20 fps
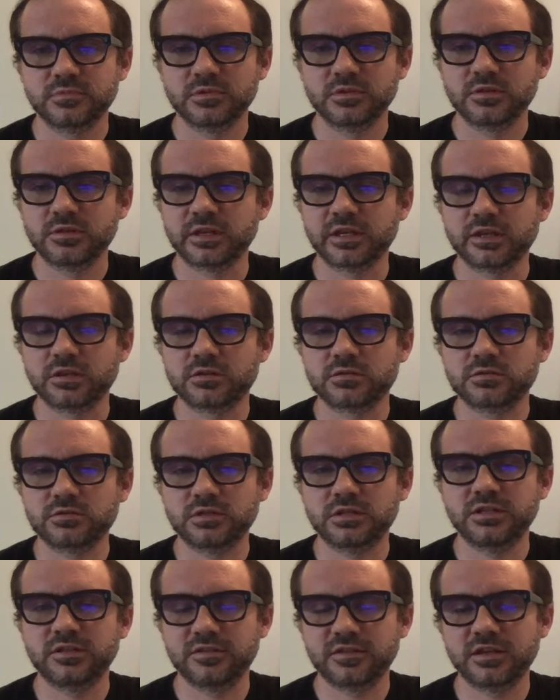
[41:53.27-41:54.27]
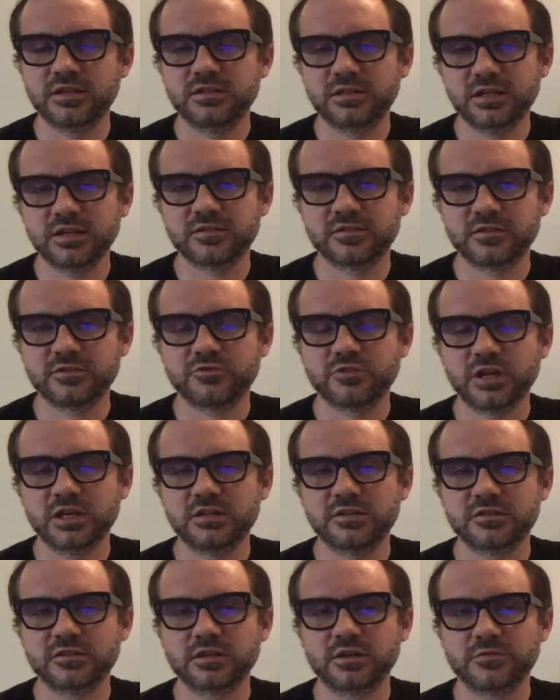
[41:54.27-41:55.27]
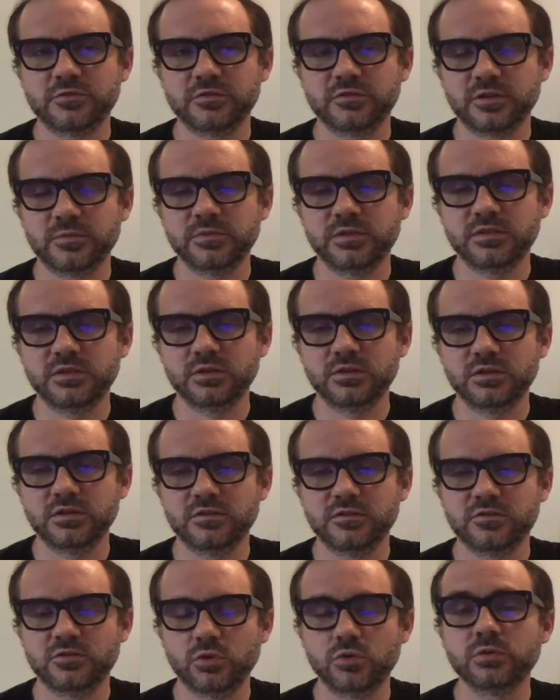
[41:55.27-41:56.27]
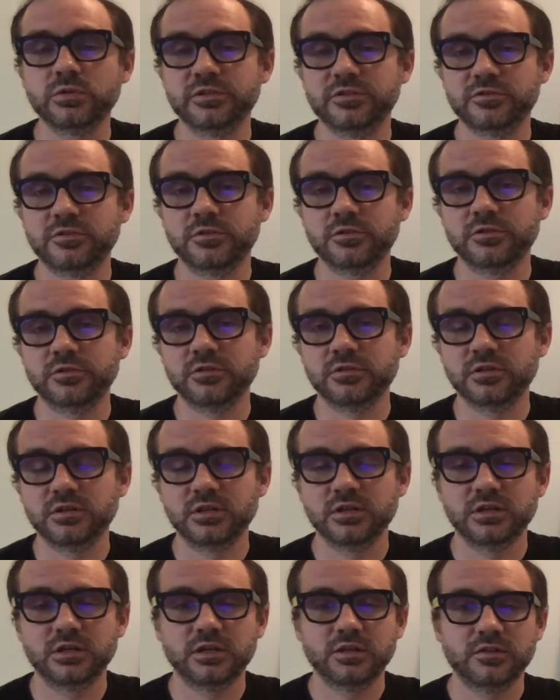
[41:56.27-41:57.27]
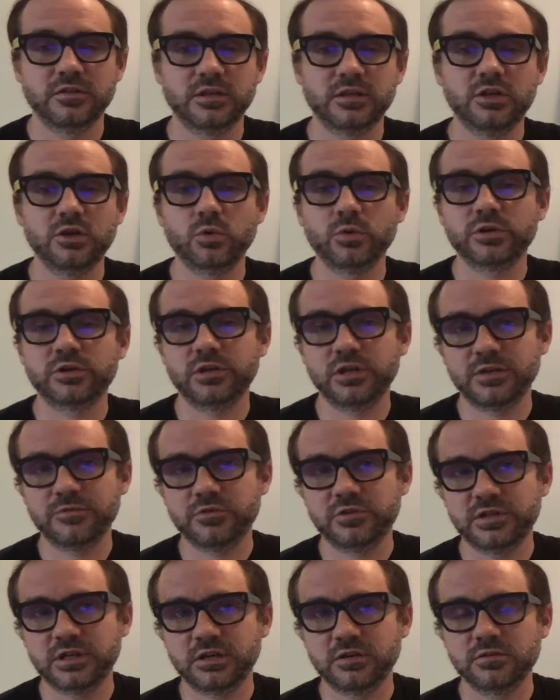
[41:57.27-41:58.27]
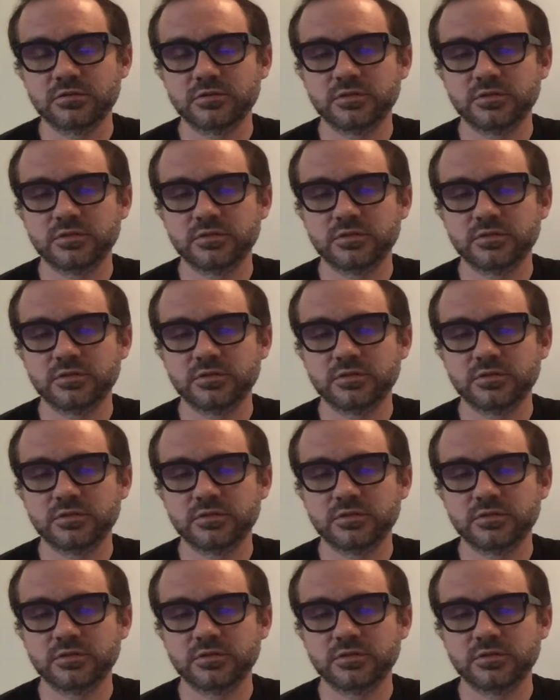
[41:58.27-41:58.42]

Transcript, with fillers: like he said, yes, let's try and discover something that is totally certain that no one could ever doubt.